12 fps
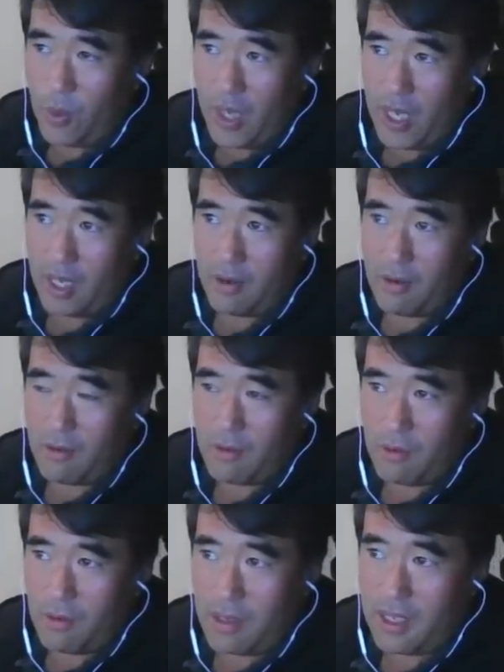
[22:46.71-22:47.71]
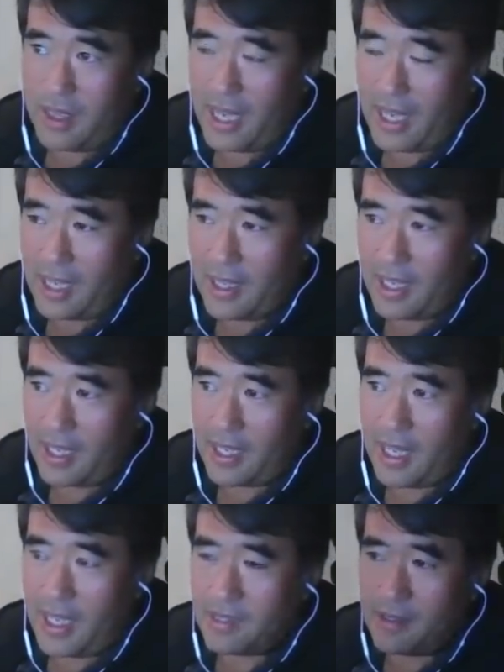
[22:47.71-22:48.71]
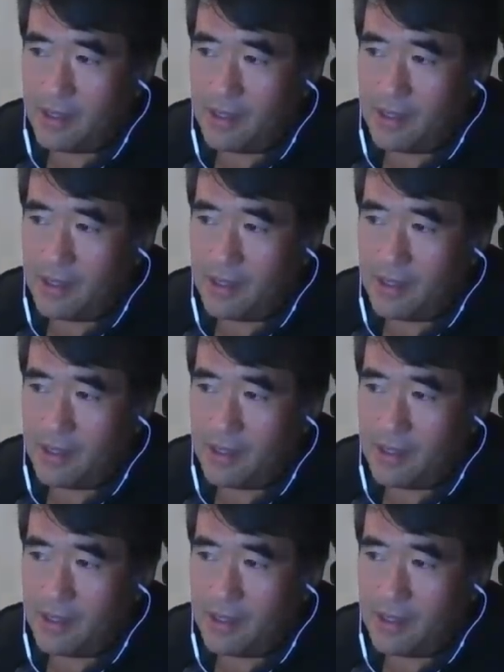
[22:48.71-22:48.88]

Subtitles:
win in that case,